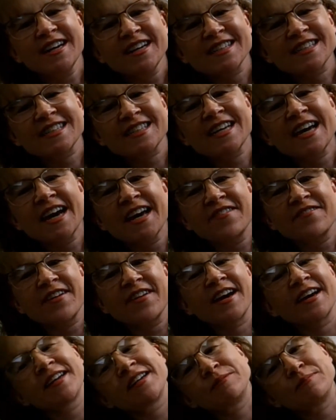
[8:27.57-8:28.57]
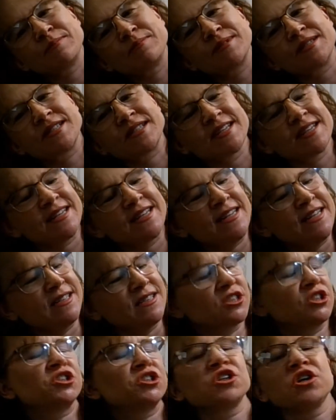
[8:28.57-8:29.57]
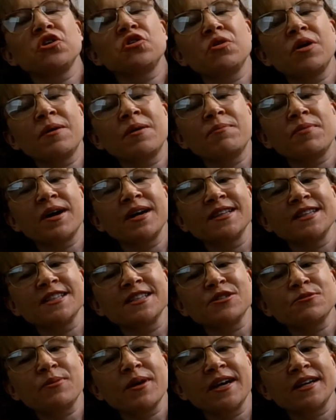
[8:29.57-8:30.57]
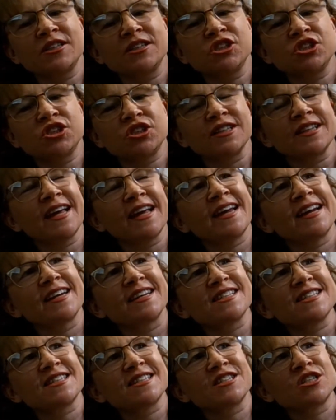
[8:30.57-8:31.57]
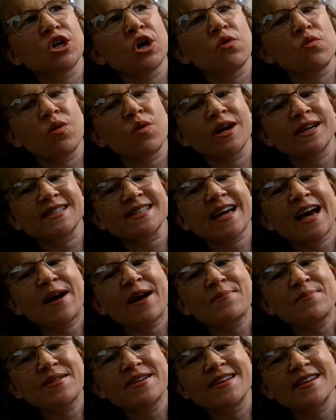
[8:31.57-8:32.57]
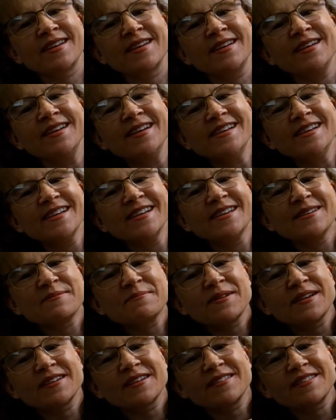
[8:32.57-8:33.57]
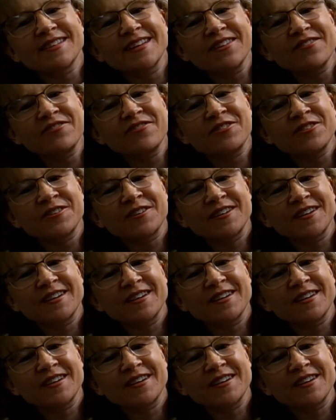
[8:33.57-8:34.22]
ton of items that need to show up on this page to let us know what's happening. But like for